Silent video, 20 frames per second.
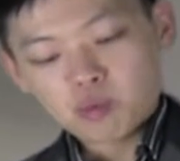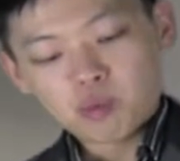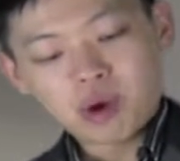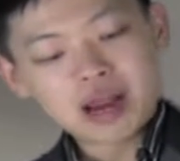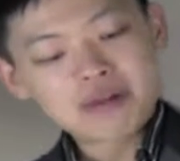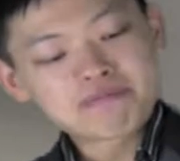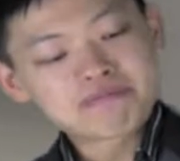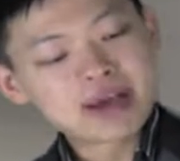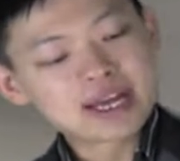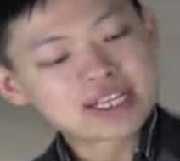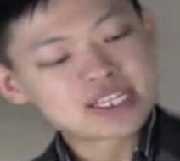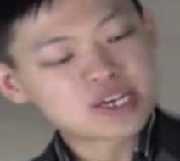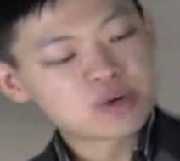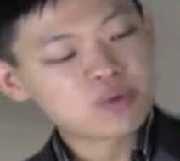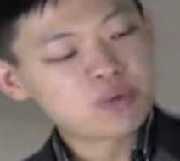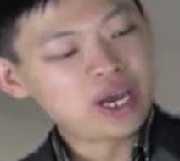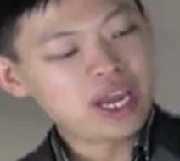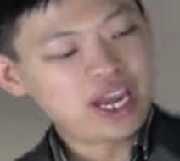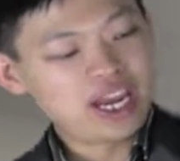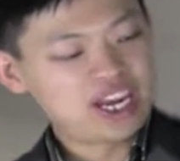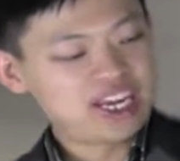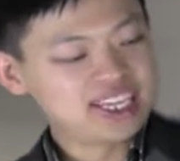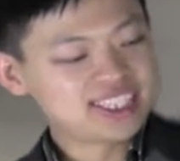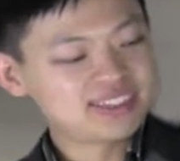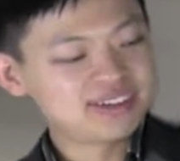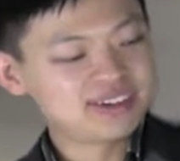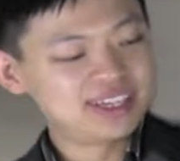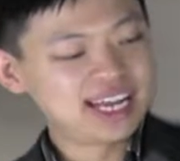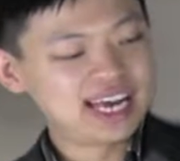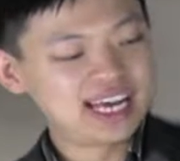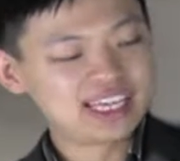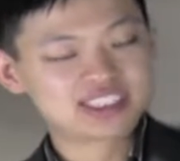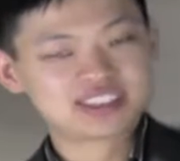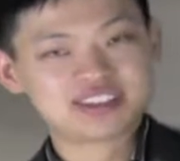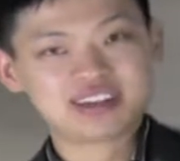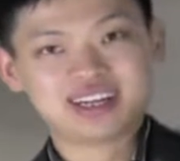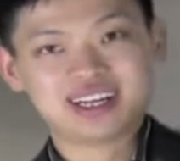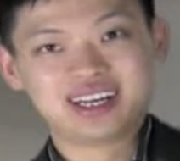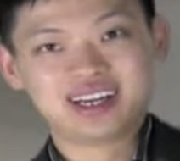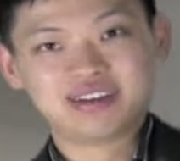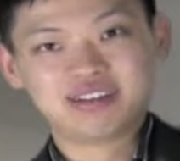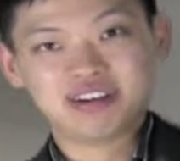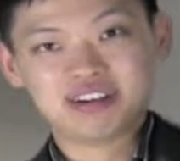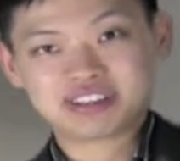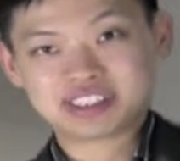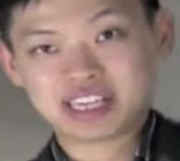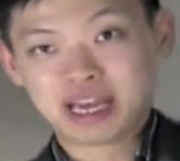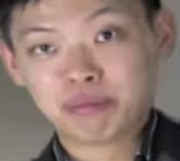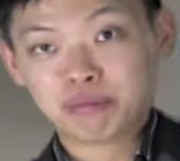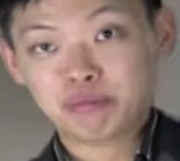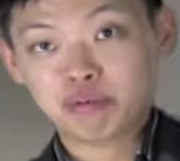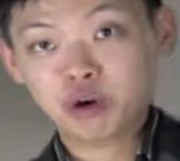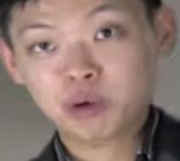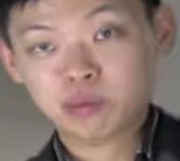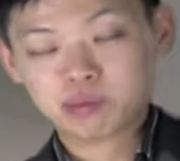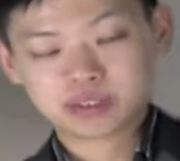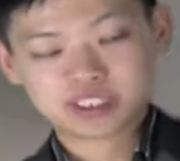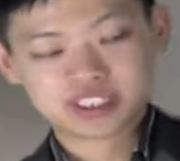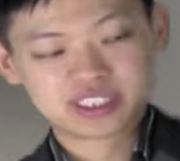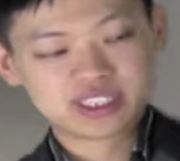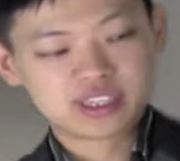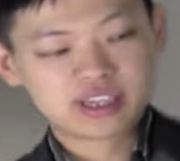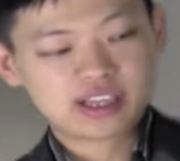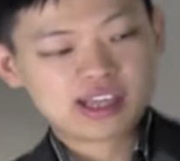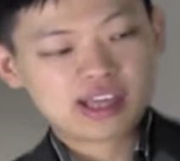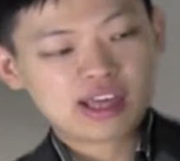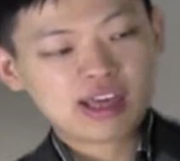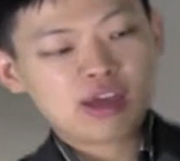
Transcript: what better way to illustrate it with some ropes?